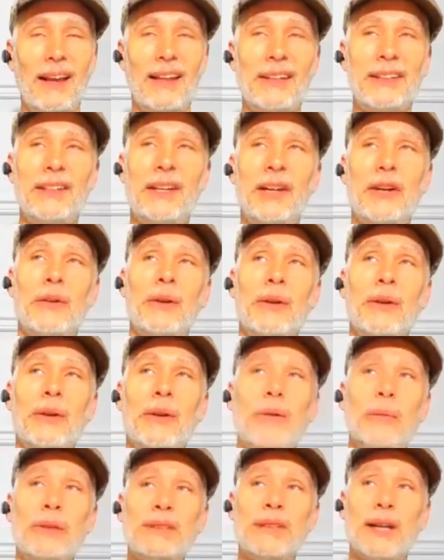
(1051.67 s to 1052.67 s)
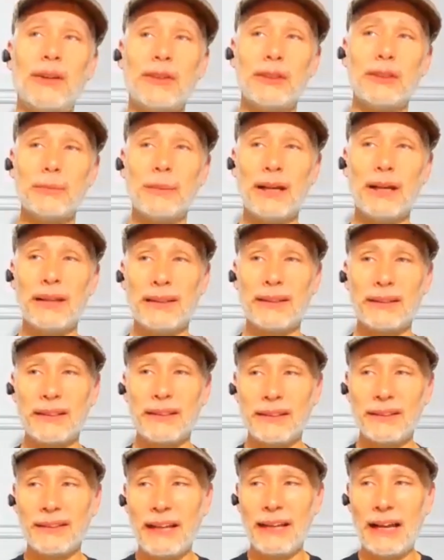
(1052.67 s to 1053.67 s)
And and we talked about
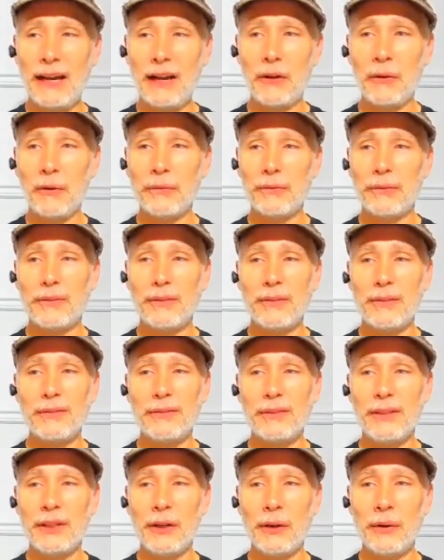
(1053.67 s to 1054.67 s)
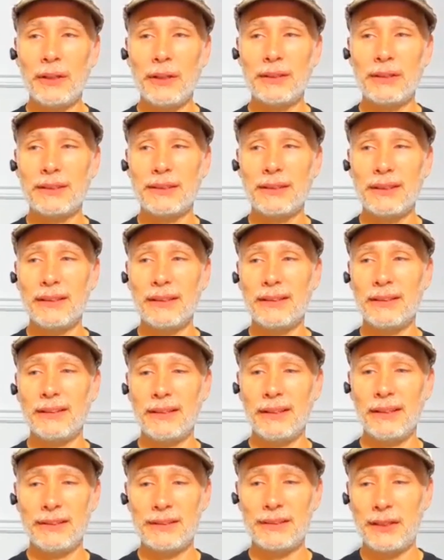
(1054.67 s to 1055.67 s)
how,
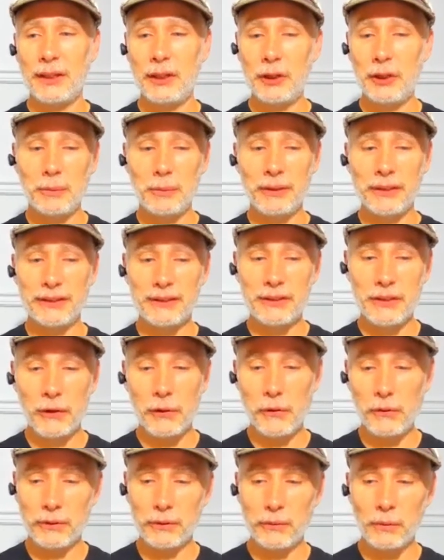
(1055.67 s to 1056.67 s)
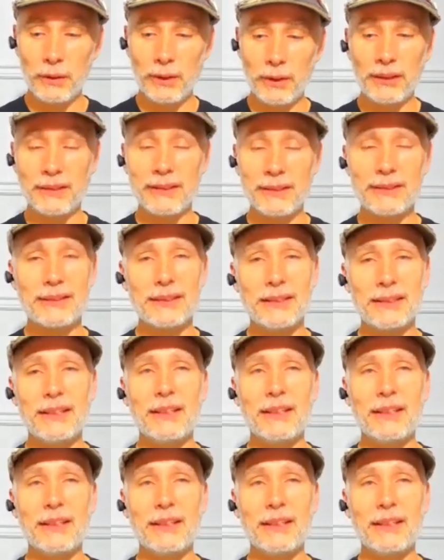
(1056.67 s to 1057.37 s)
as terrible as COVID was,